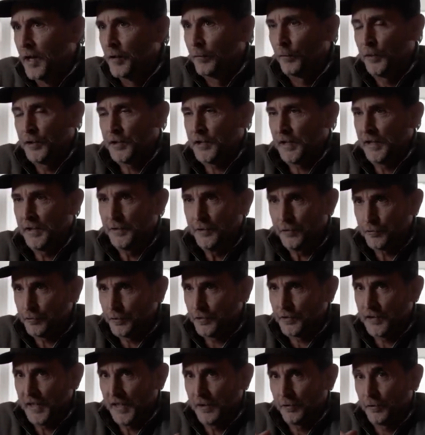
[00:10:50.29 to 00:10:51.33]
which industry
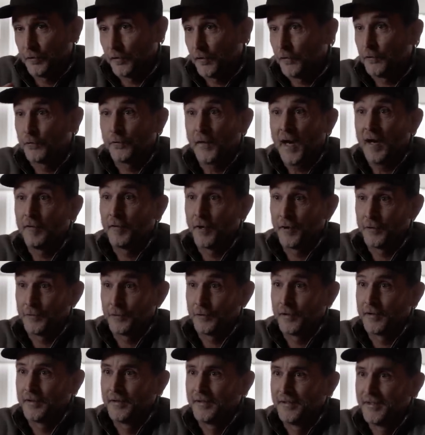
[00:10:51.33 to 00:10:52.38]
standards is
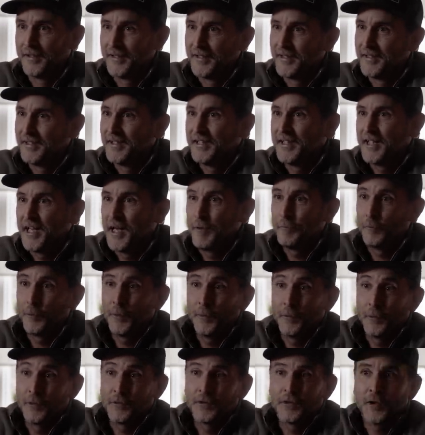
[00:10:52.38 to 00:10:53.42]
500, and we
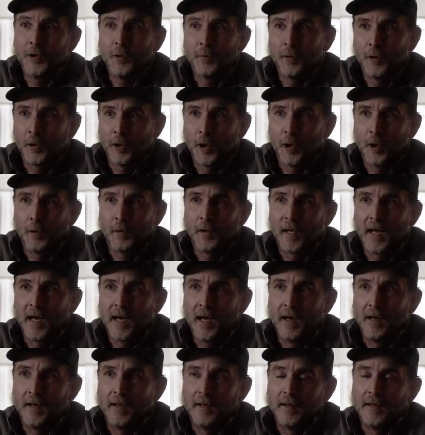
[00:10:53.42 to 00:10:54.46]
were still below that.